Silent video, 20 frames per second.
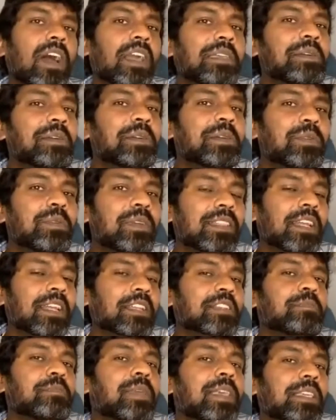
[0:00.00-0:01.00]
of why
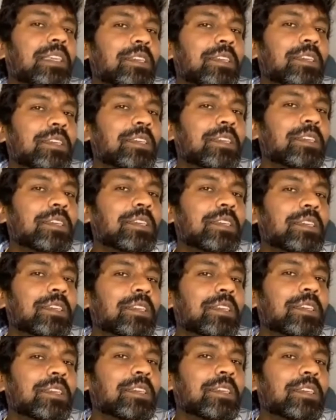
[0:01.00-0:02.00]
you're doing that's
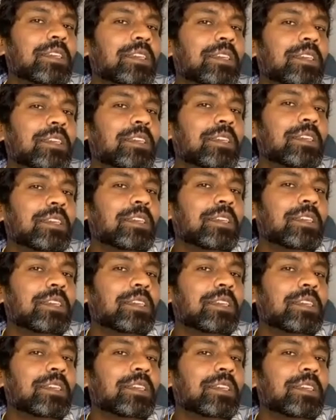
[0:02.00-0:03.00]
making
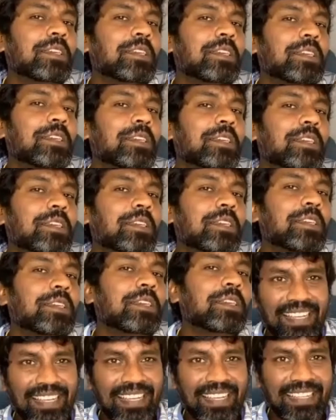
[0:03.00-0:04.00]
you
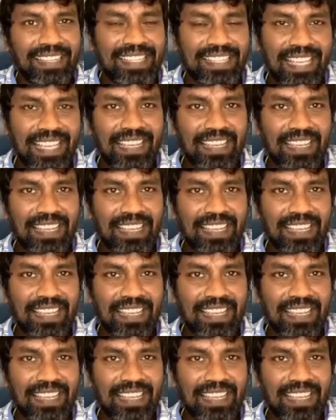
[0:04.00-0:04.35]
feeling love.